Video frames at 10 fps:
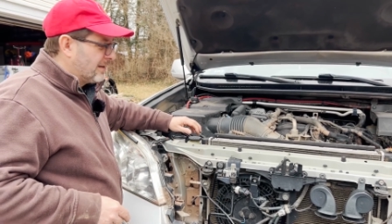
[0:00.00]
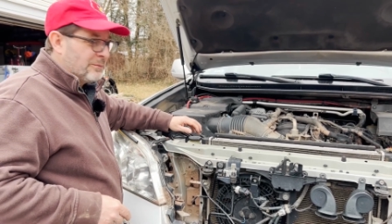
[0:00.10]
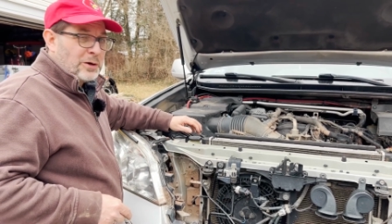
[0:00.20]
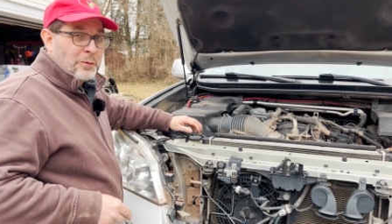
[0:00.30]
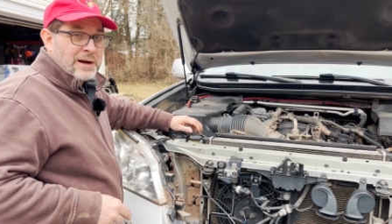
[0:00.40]

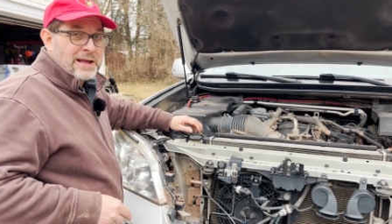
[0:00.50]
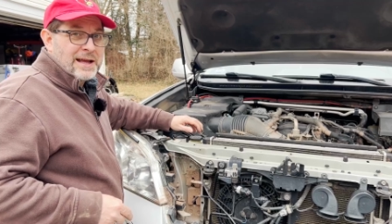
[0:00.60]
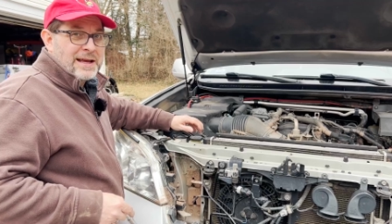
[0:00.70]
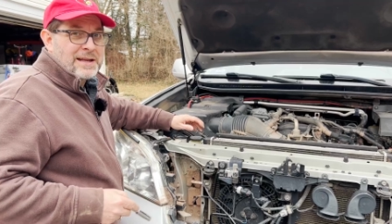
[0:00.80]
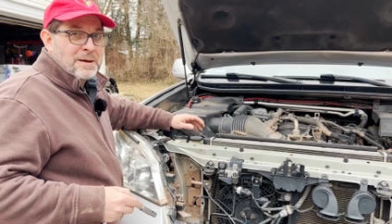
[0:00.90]
we don't want to
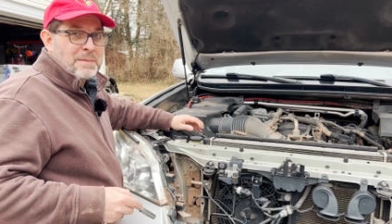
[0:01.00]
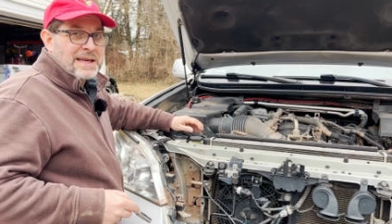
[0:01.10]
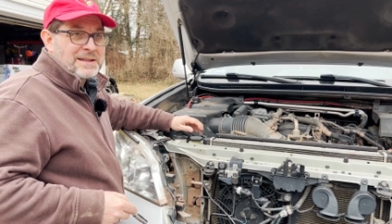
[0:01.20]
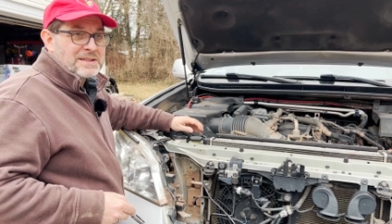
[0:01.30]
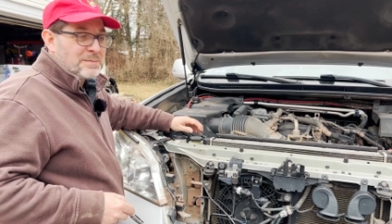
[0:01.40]
end up
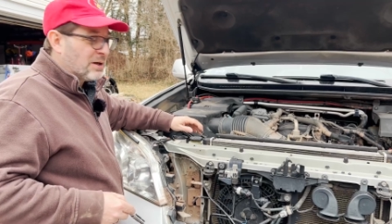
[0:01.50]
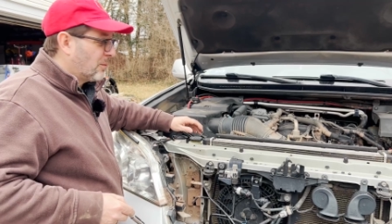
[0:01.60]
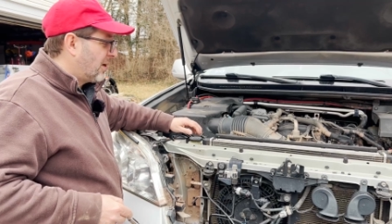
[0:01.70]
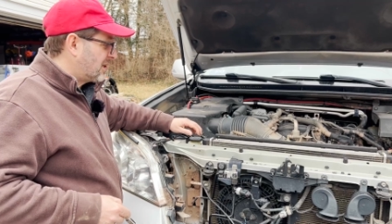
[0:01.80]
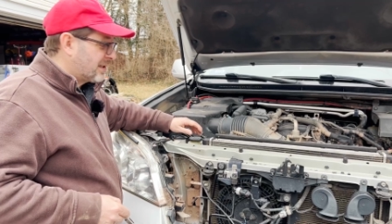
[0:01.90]
making this a bigger
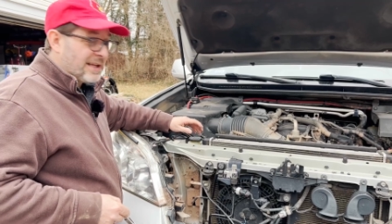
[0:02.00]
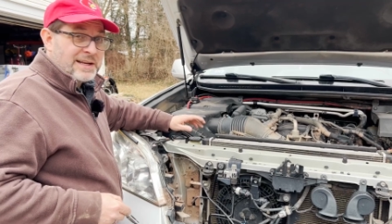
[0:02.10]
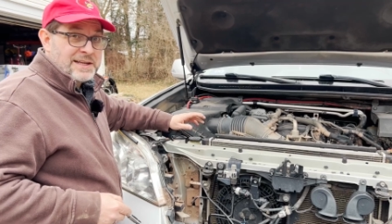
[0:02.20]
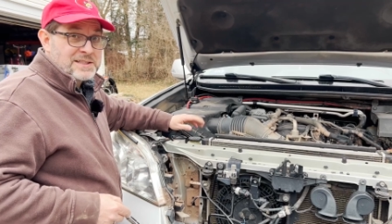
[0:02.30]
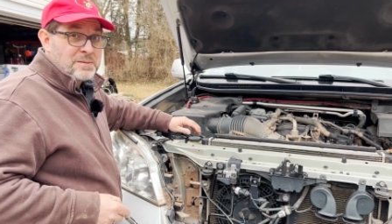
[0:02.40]
project than
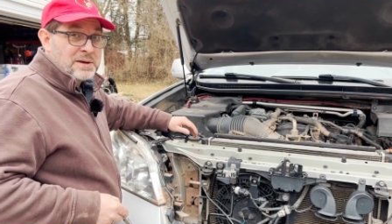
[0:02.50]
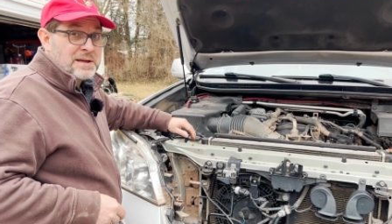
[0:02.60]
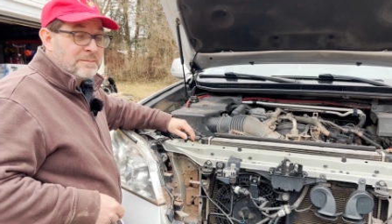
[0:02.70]
it needs to be.